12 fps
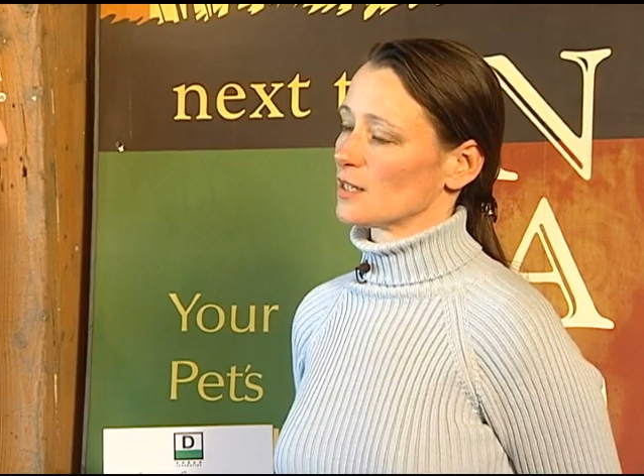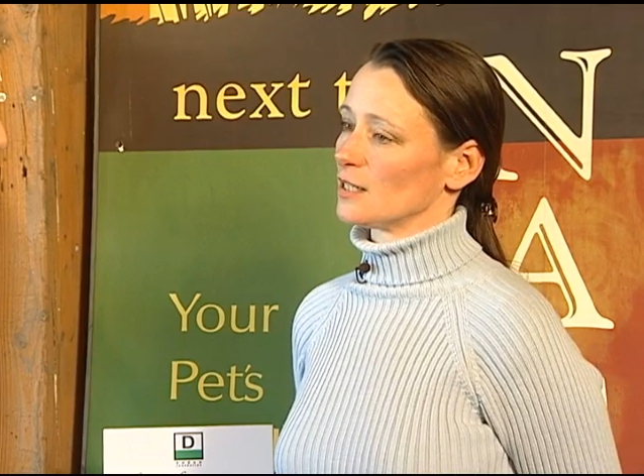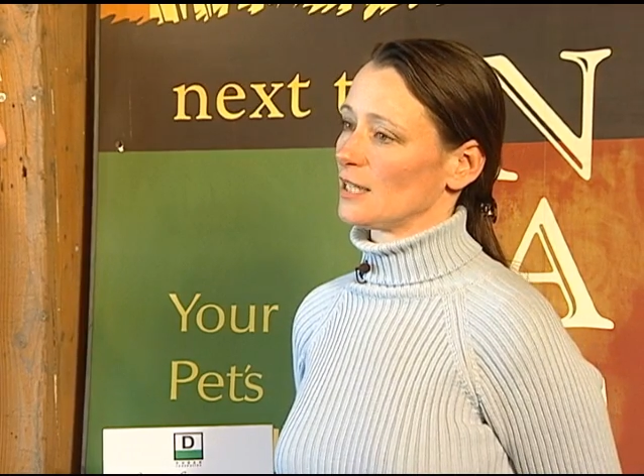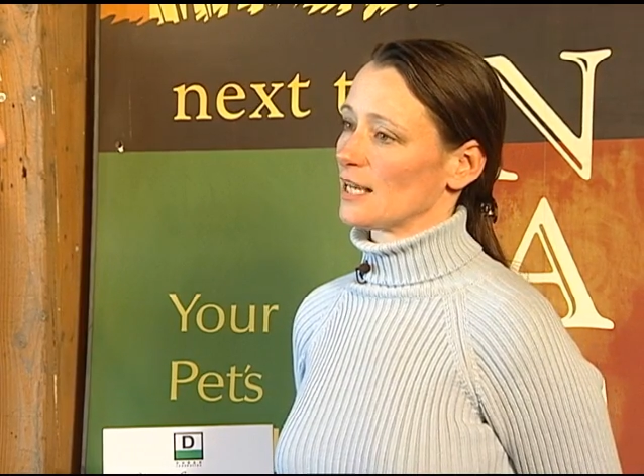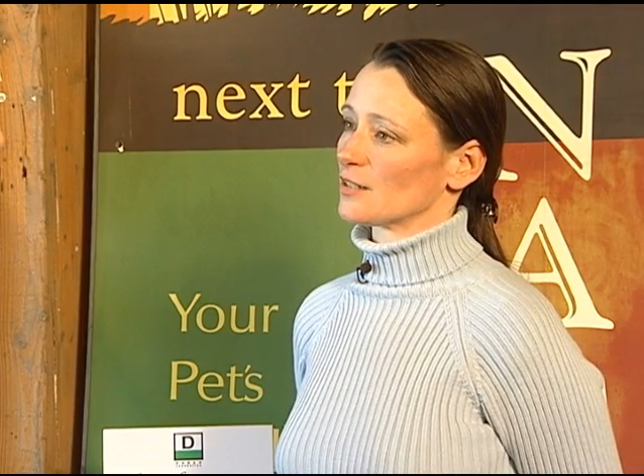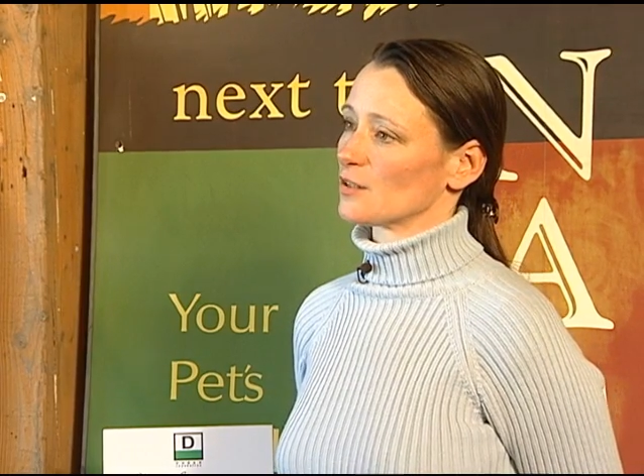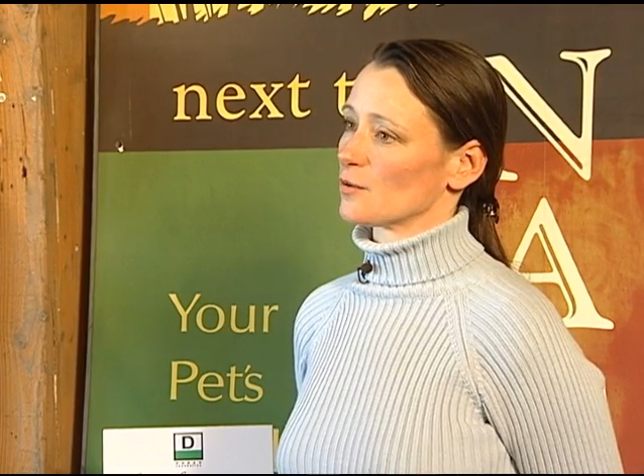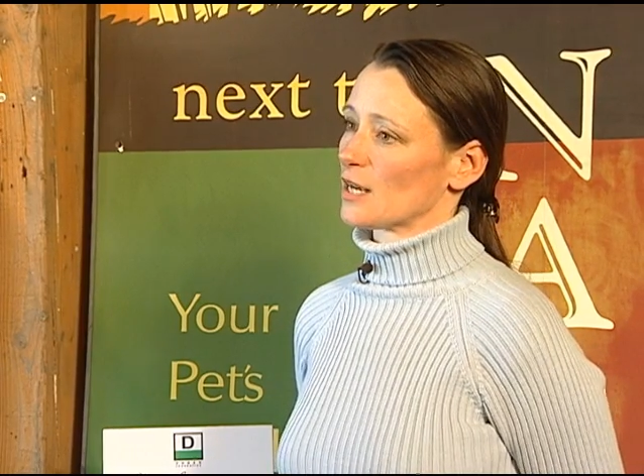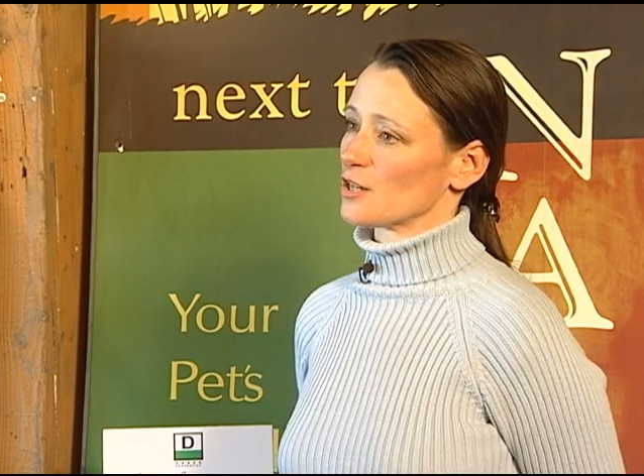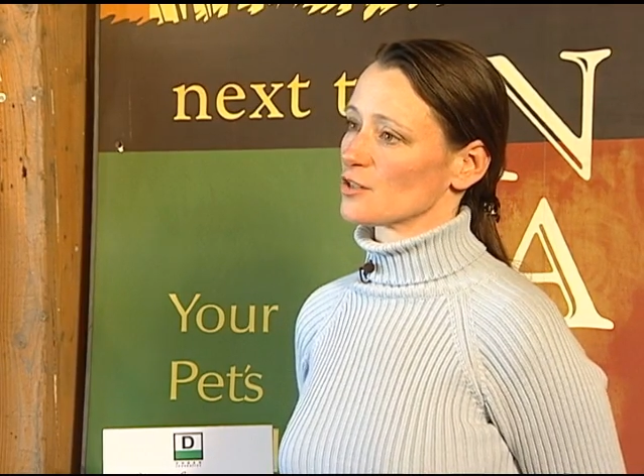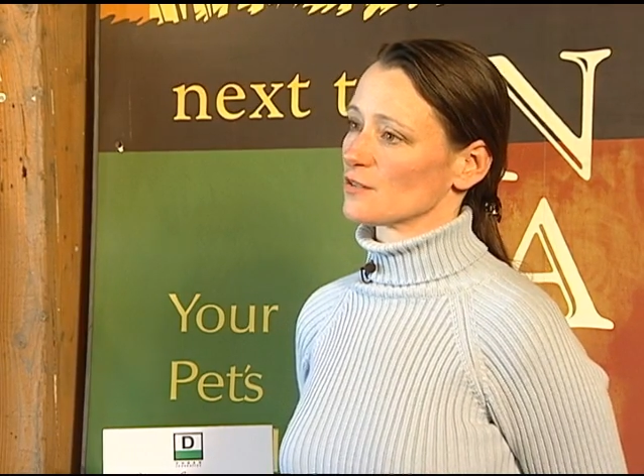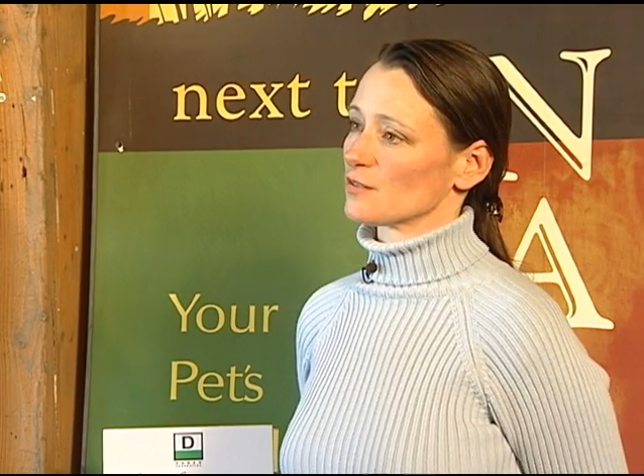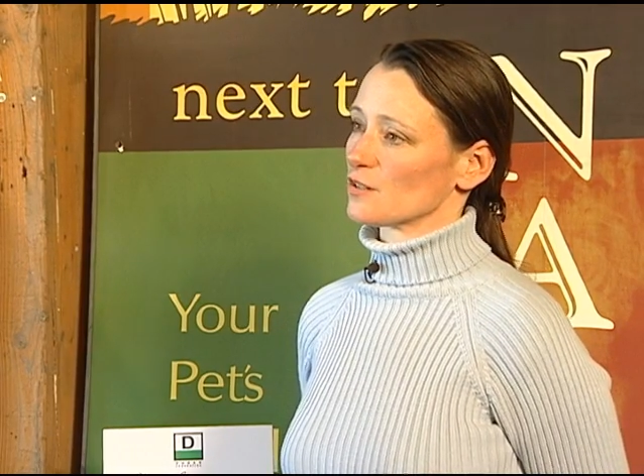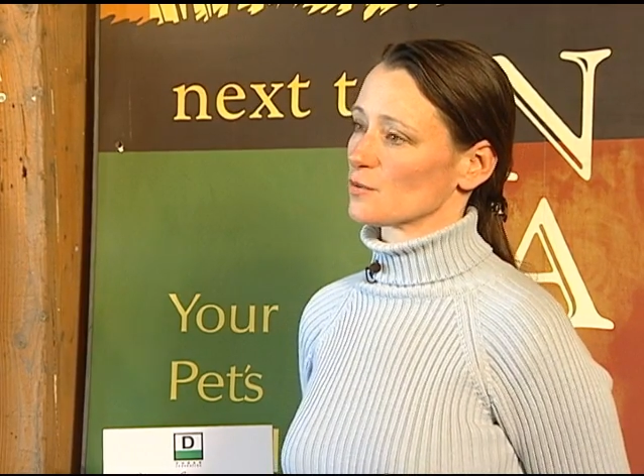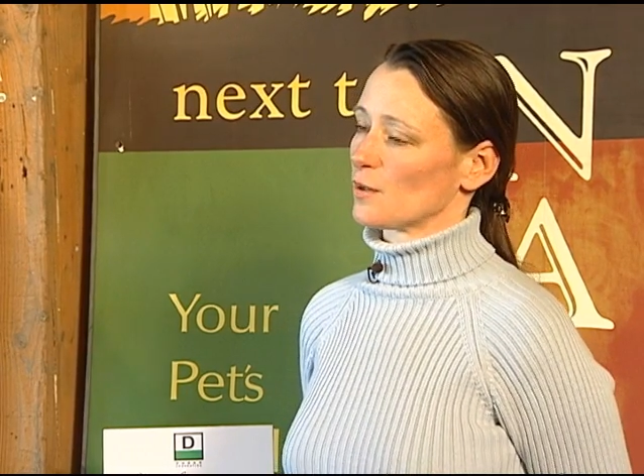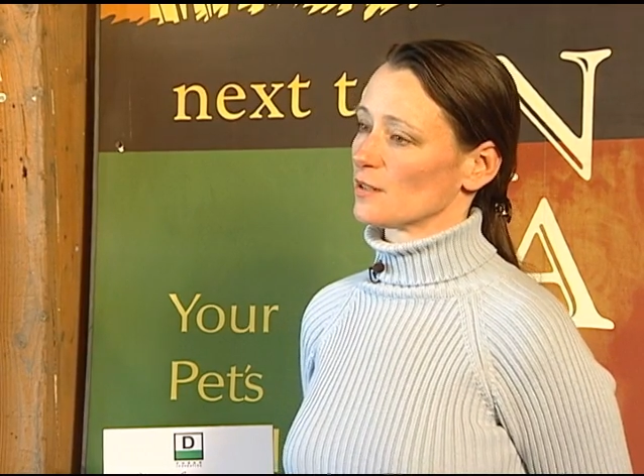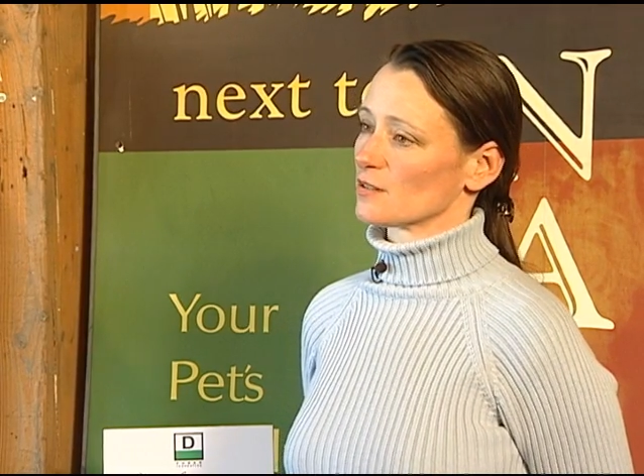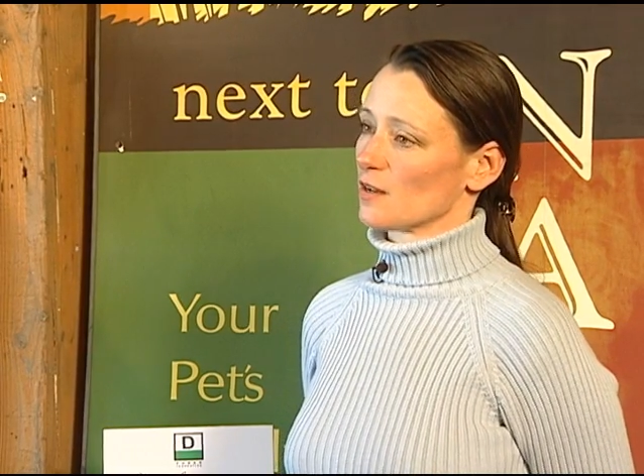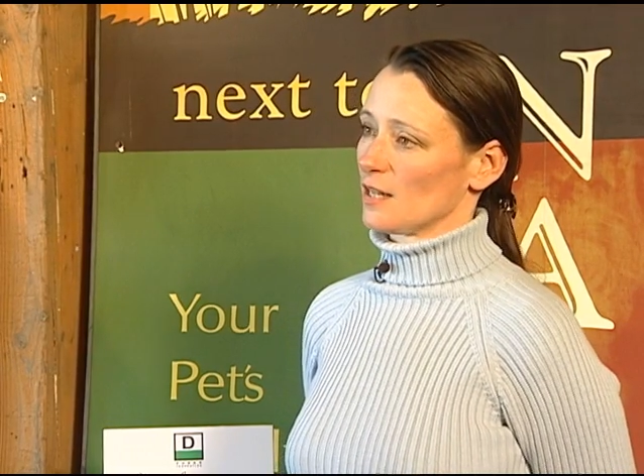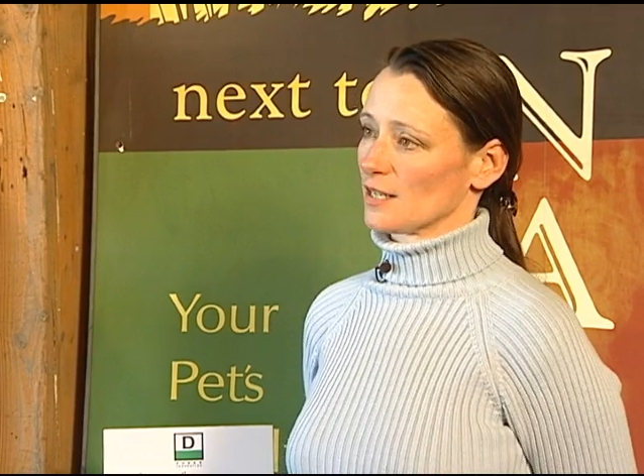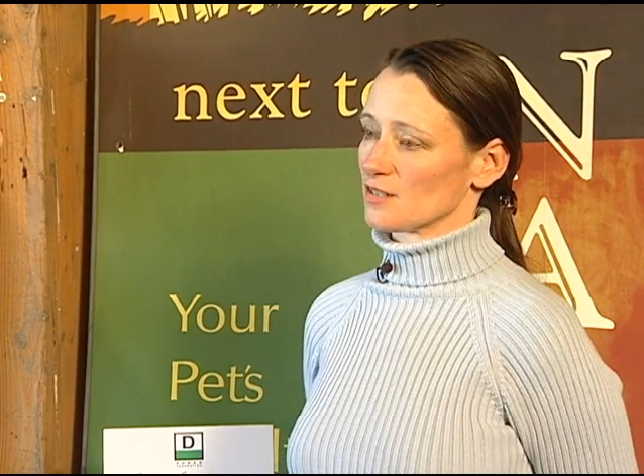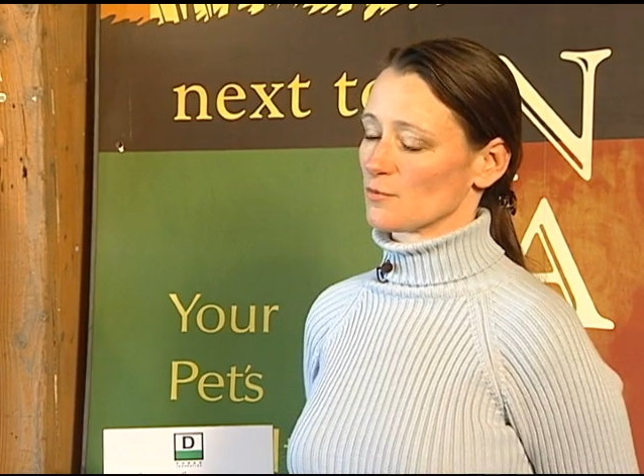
collect donations as well as calling